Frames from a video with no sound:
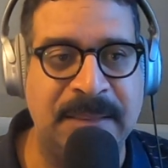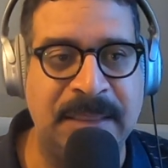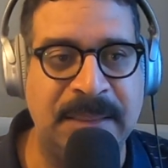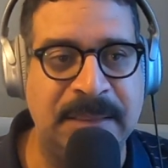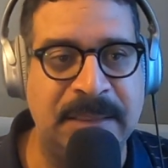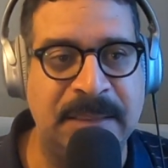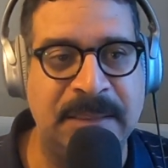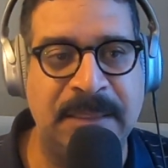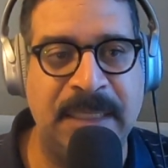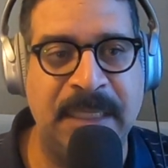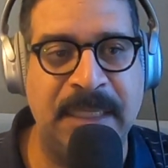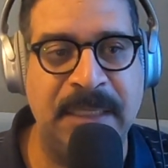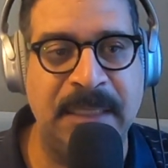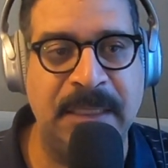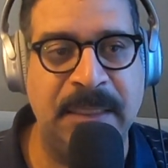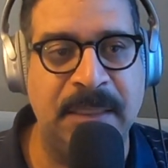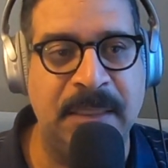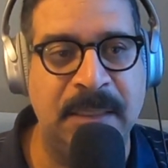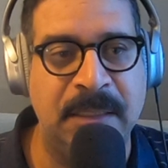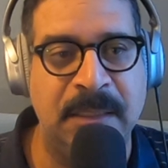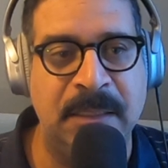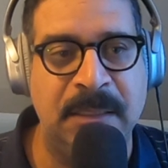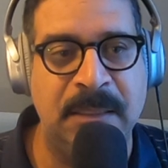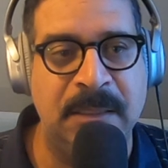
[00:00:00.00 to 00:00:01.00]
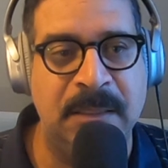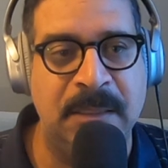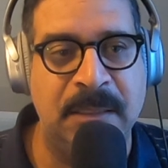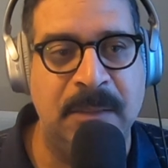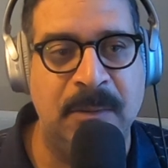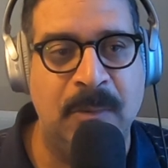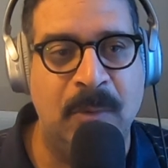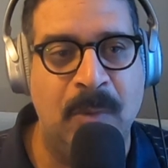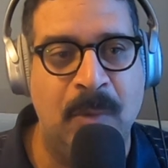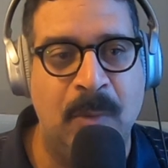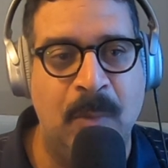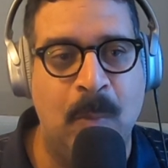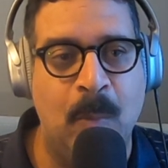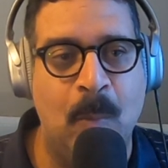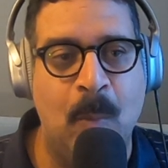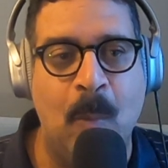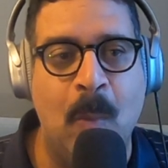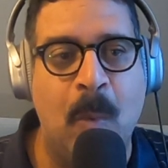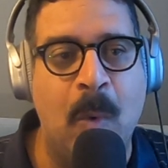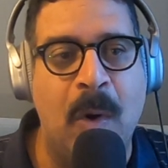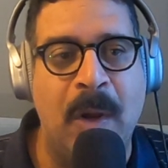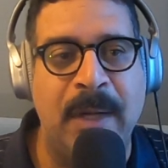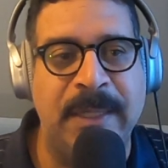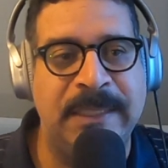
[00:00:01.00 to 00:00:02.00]
I think that they
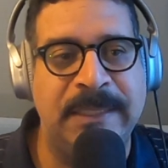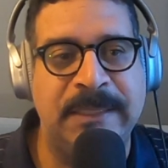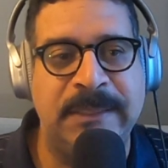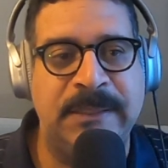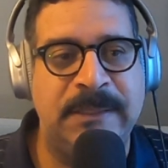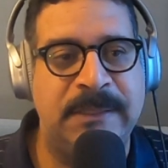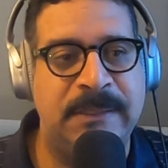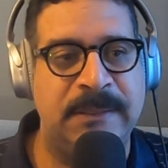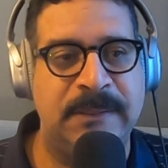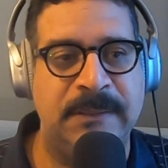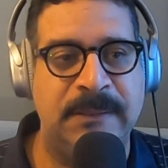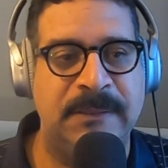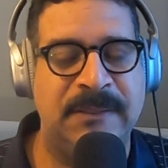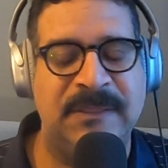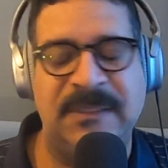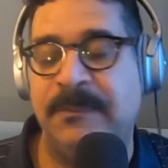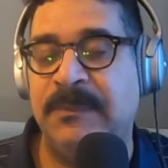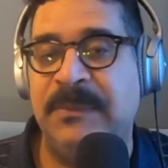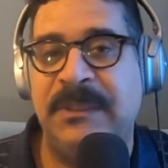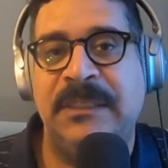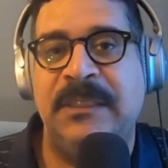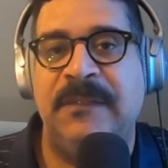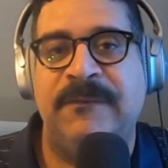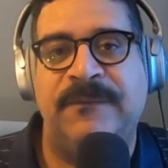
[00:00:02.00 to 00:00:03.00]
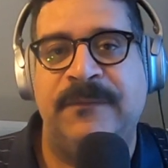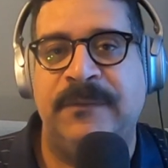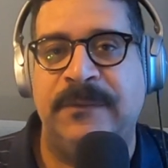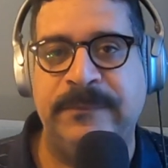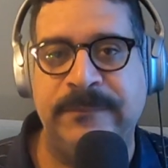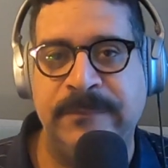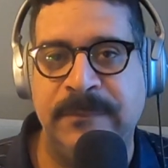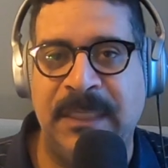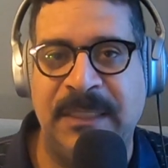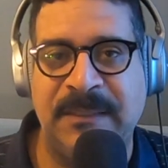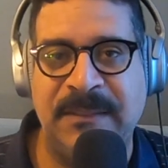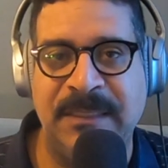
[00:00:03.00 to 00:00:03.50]
wanted something different.